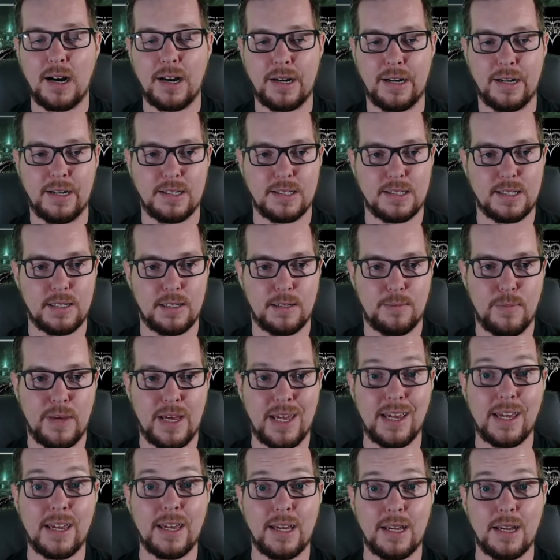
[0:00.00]
it to
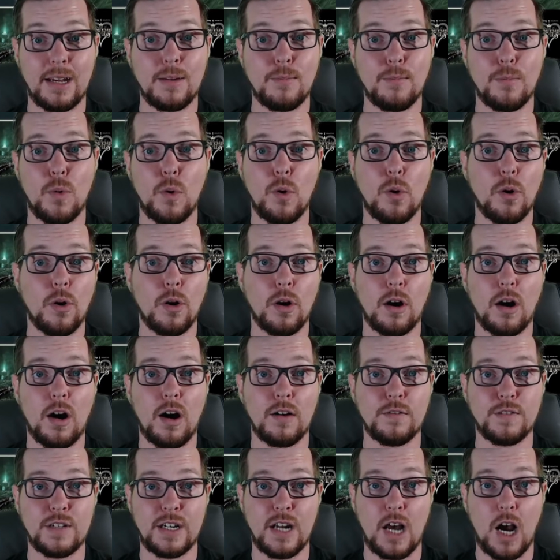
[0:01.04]
make it more
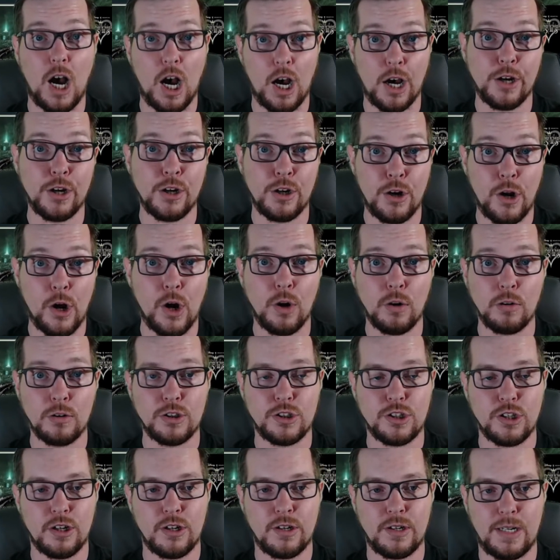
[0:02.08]
of an unknown
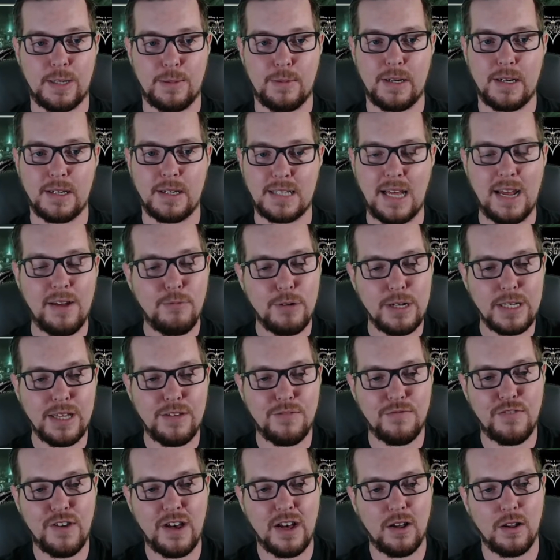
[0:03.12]
journey, because I really
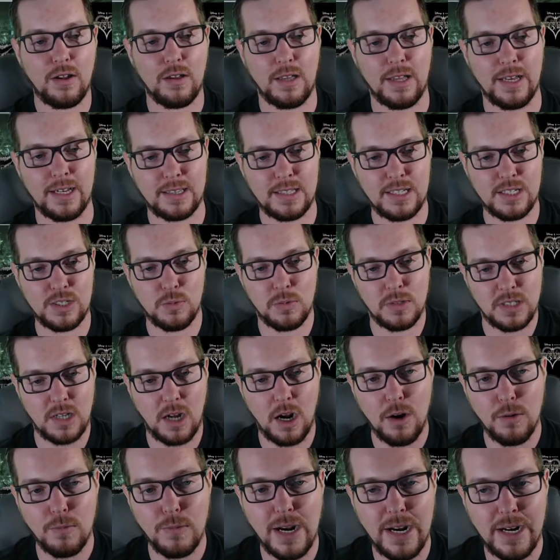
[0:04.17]
felt like this was
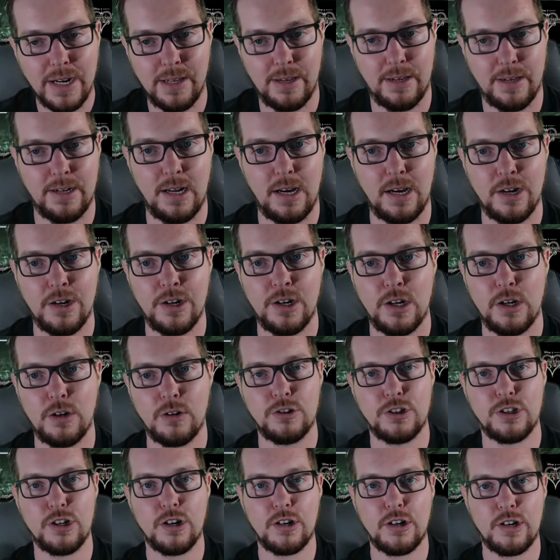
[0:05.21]
already an unknown
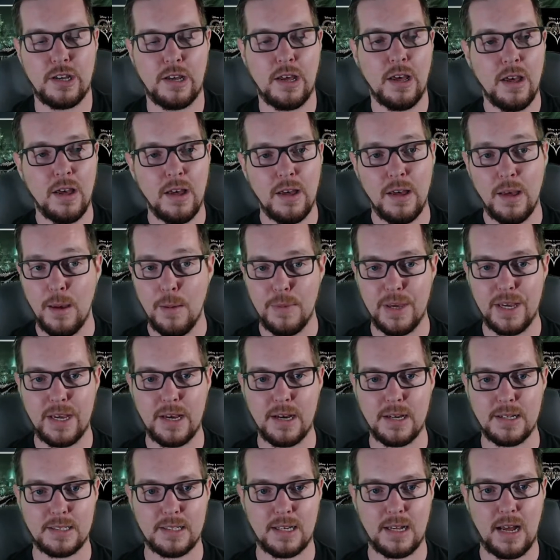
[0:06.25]
journey,
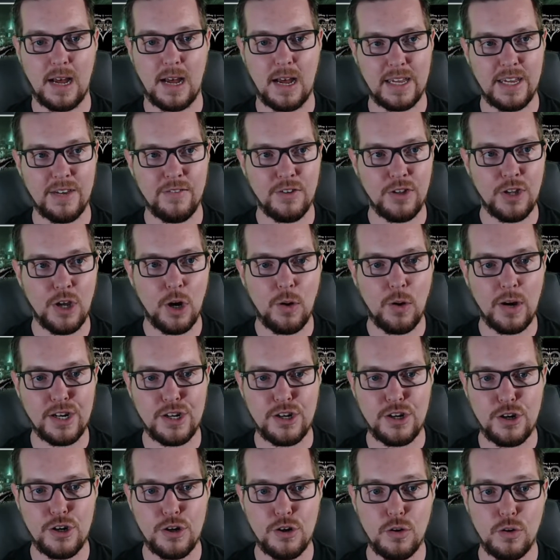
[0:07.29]
because even though I
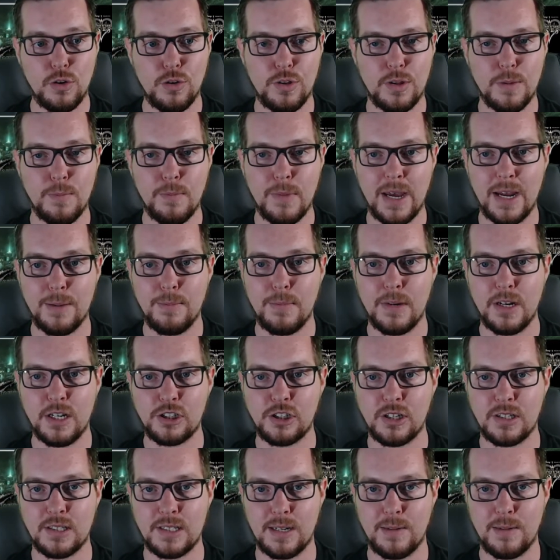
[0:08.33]
knew the main
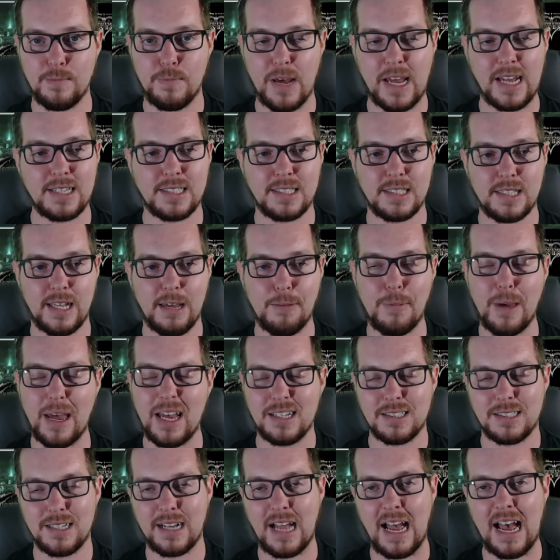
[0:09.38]
missions and the
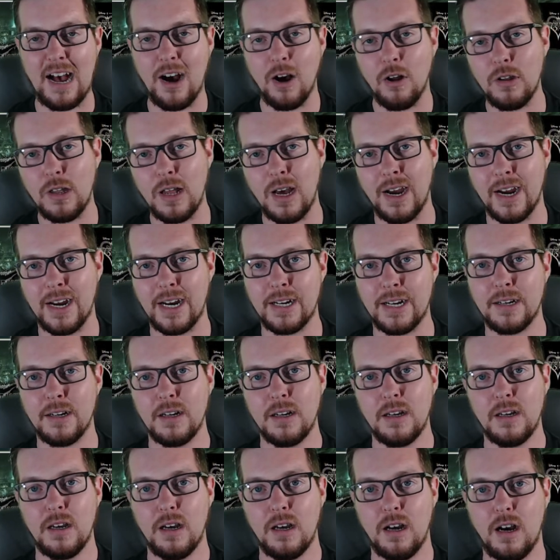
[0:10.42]
basic outline
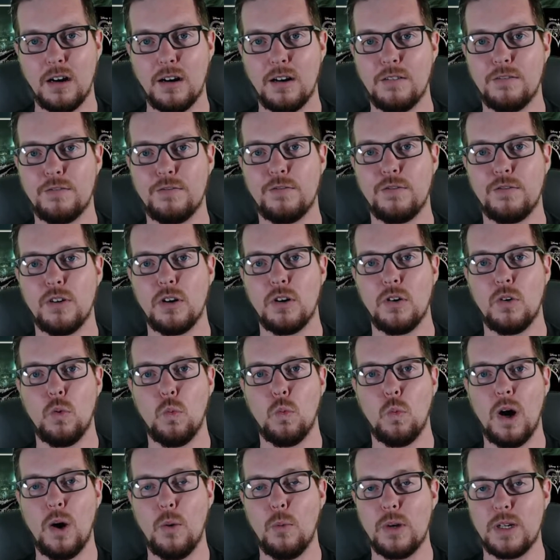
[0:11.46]
of
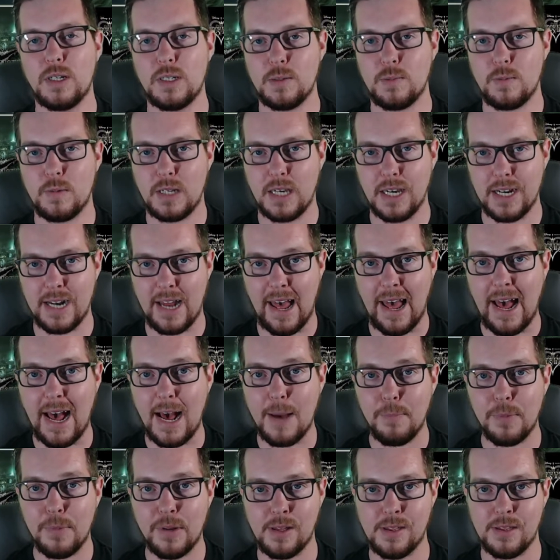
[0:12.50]
what was going to
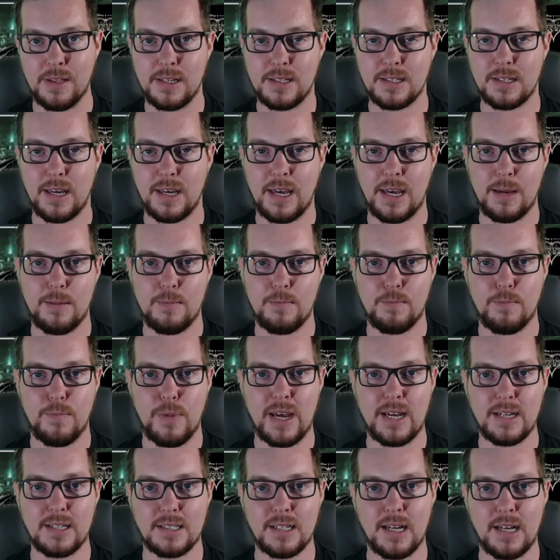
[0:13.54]
happen in this game
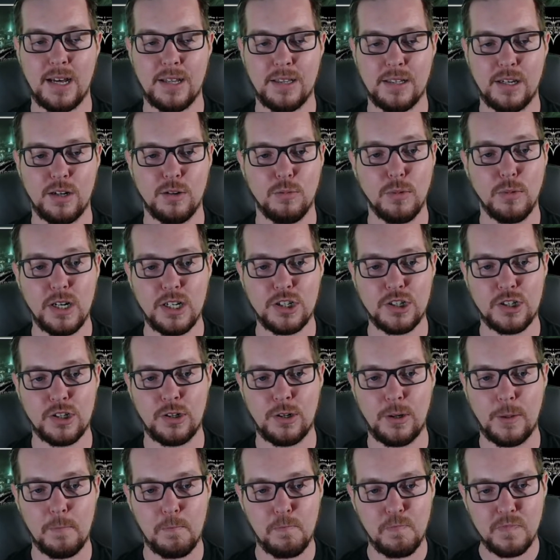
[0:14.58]
based on the
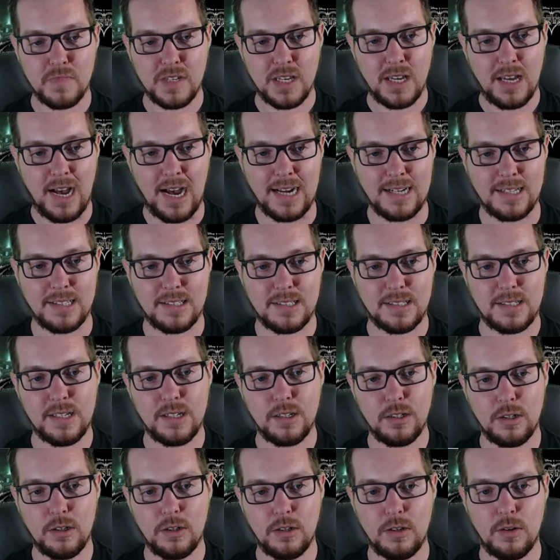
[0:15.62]
original, I
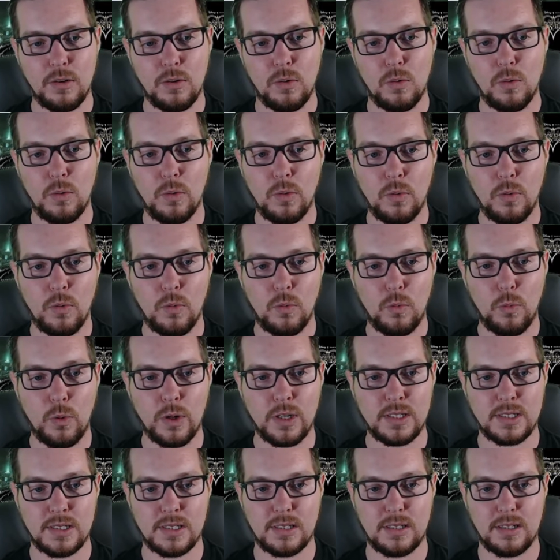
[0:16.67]
still
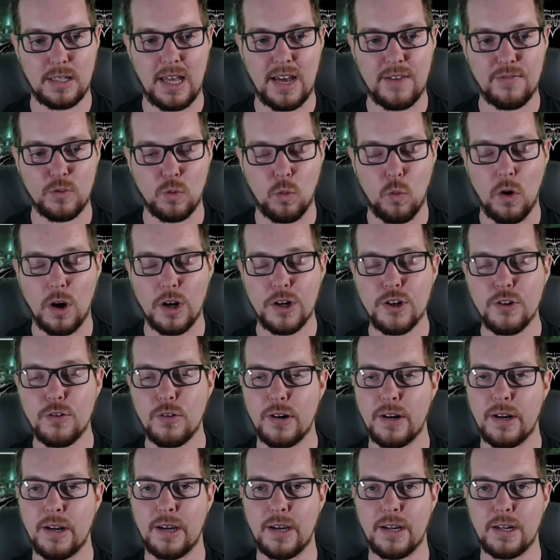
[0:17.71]
was left
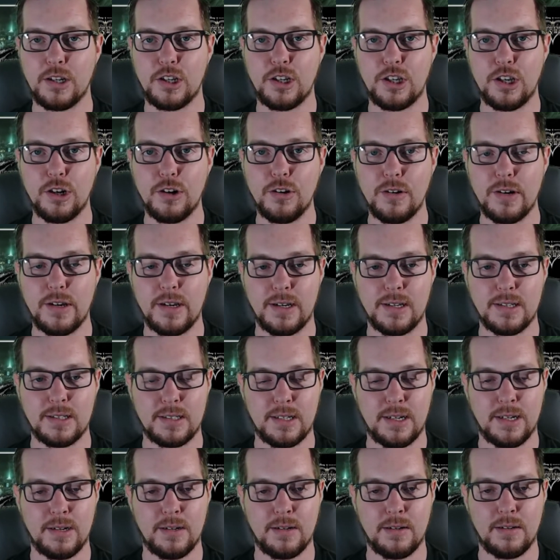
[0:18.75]
wondering and curious
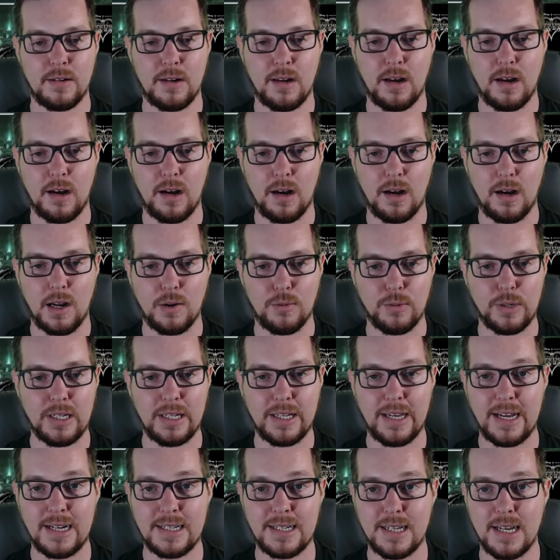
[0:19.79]
and
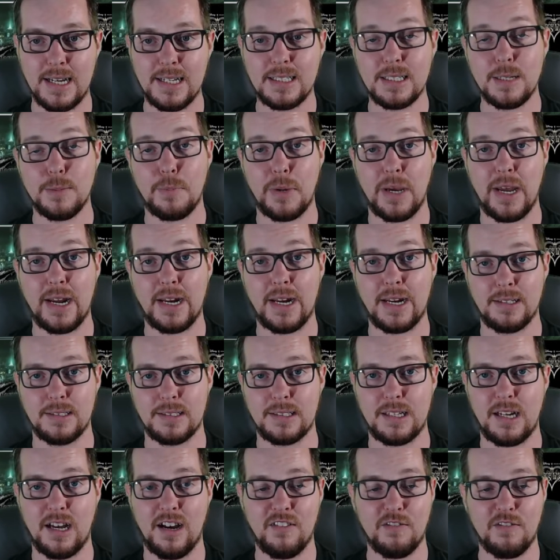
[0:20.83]
really anticipating
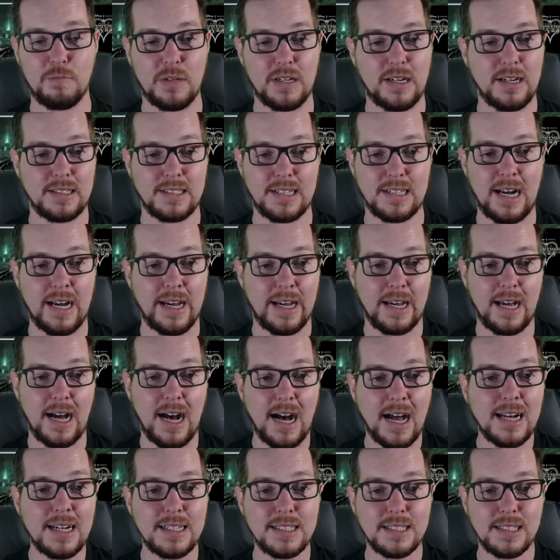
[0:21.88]
stuff, because I
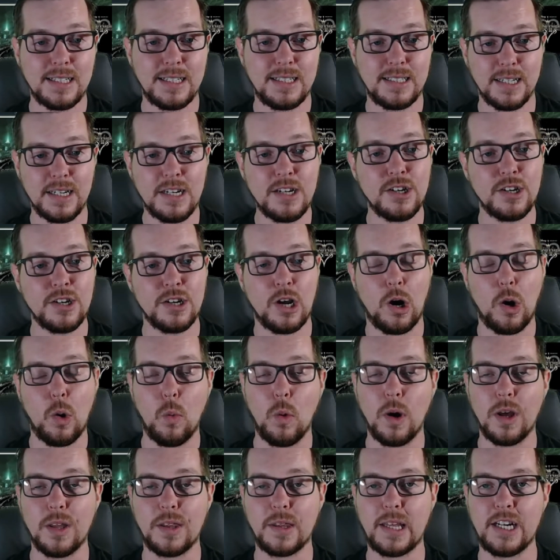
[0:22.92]
honestly didn't know
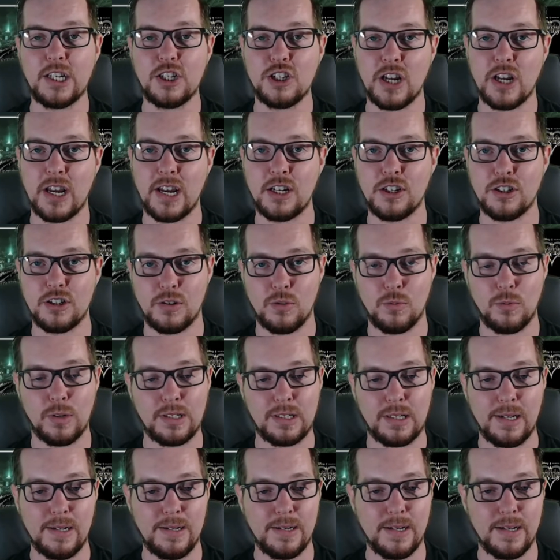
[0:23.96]
what they changed and what
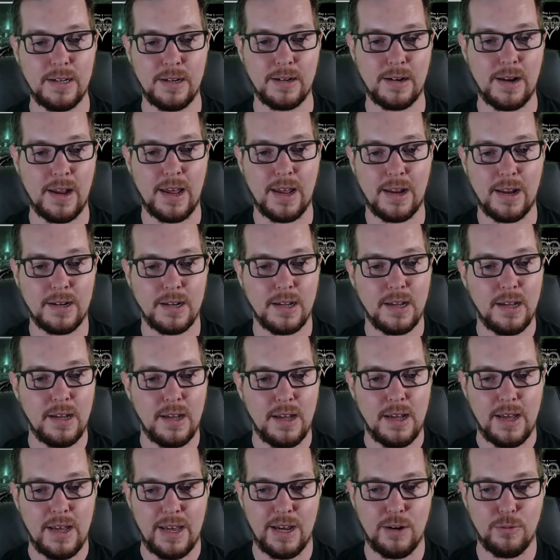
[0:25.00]
they didn't. And
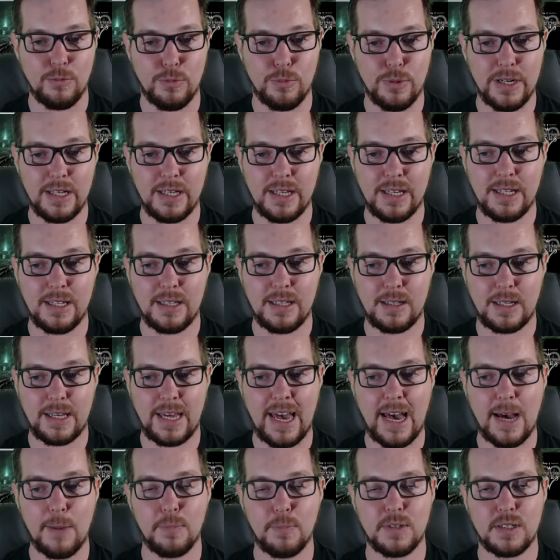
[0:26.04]
it really
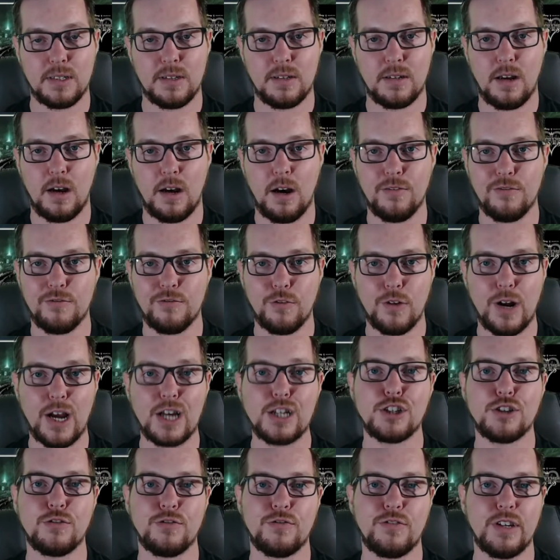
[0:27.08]
kept a
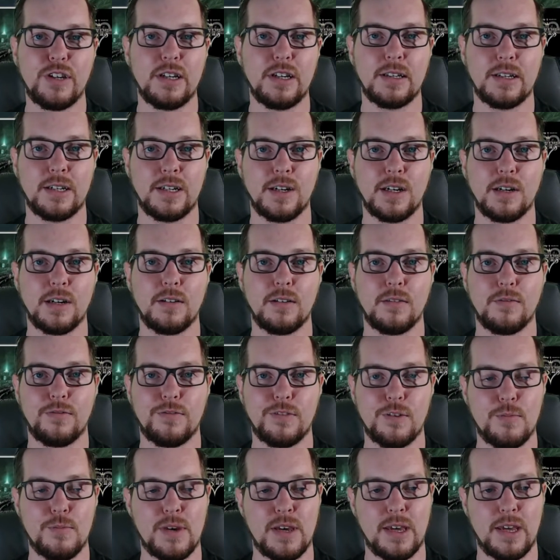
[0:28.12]
fresh feeling for
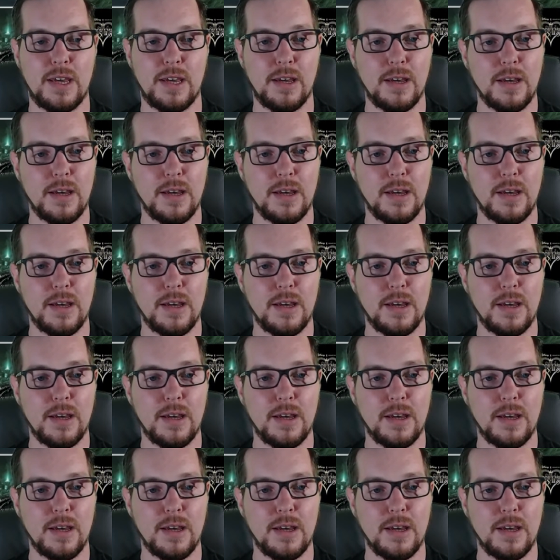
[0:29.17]
me